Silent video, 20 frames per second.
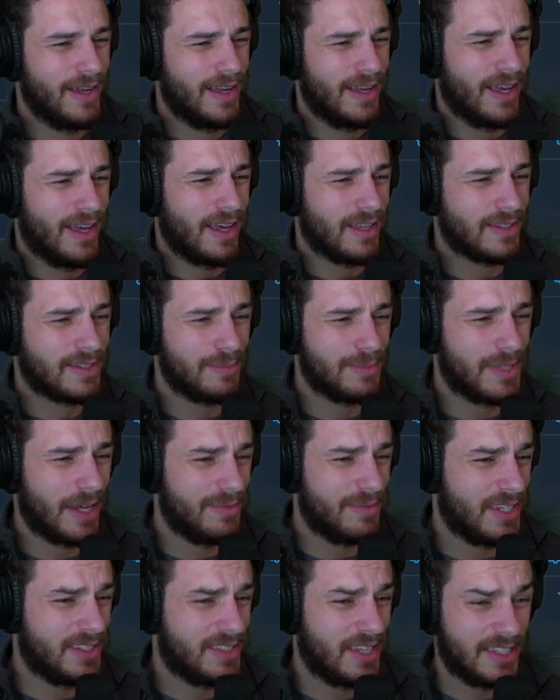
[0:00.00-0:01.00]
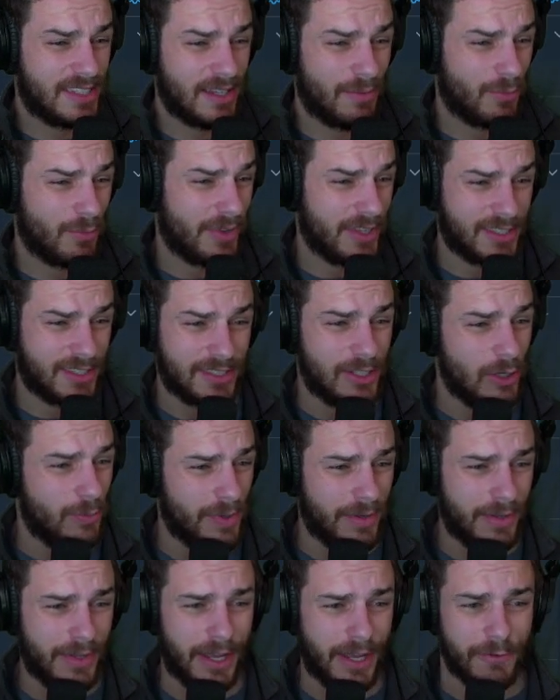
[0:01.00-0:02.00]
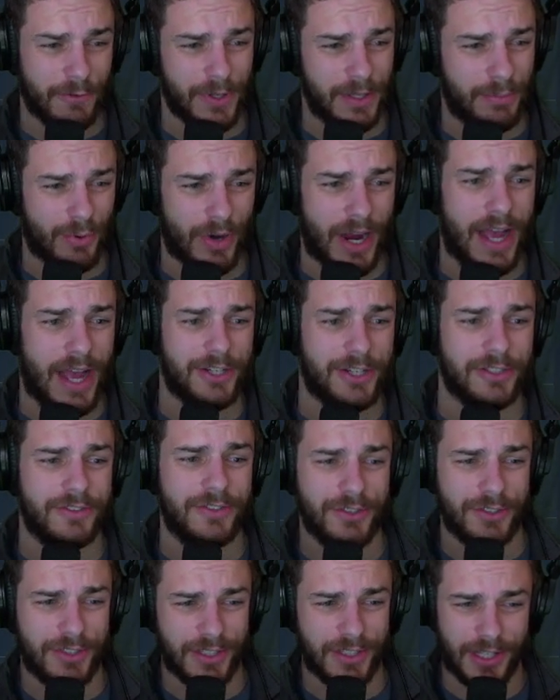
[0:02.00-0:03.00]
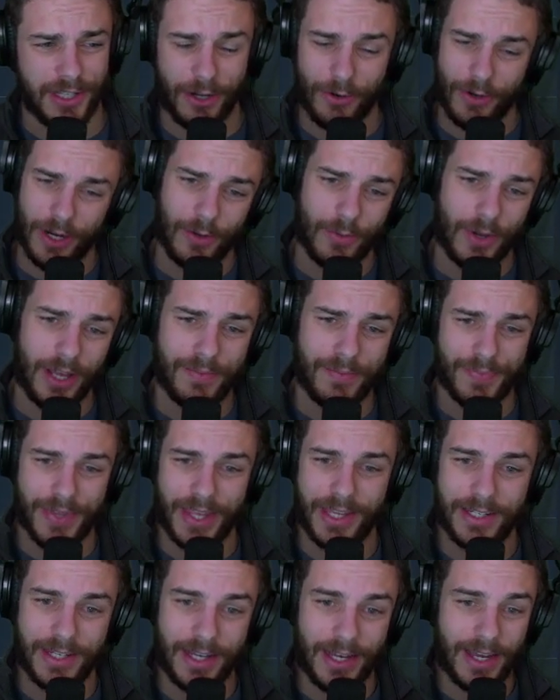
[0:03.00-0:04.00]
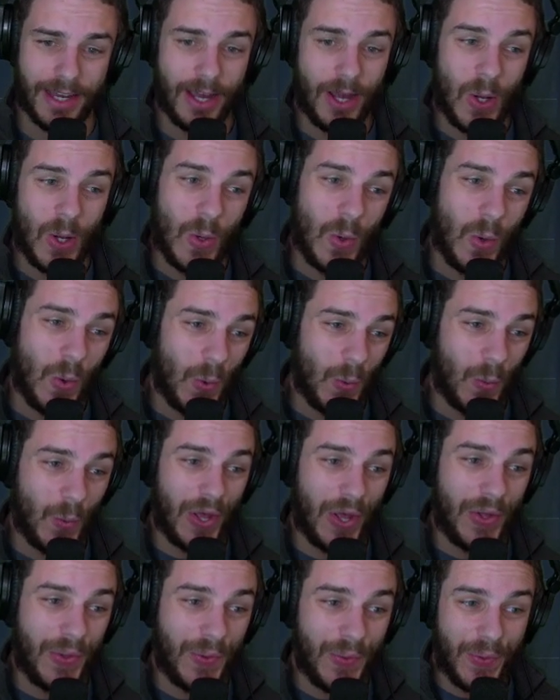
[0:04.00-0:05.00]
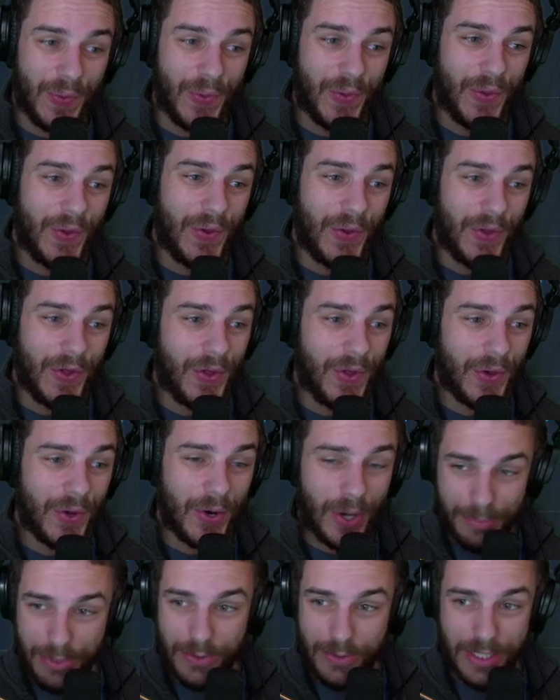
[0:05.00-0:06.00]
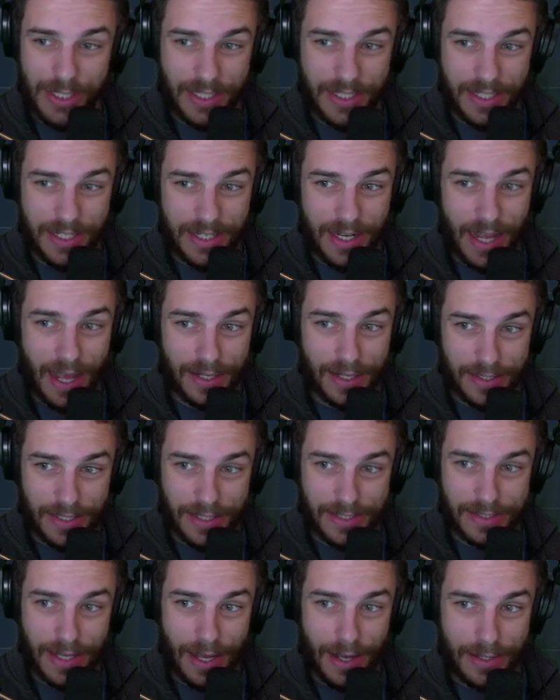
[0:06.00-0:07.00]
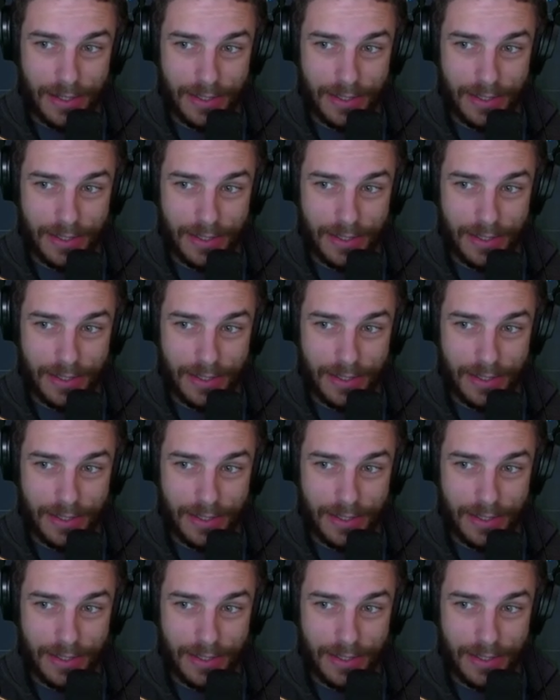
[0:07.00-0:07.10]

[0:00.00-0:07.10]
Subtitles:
sometimes they say something really stupid, like really brash, and they'll delete it right away. And well, crypto deleted has got it.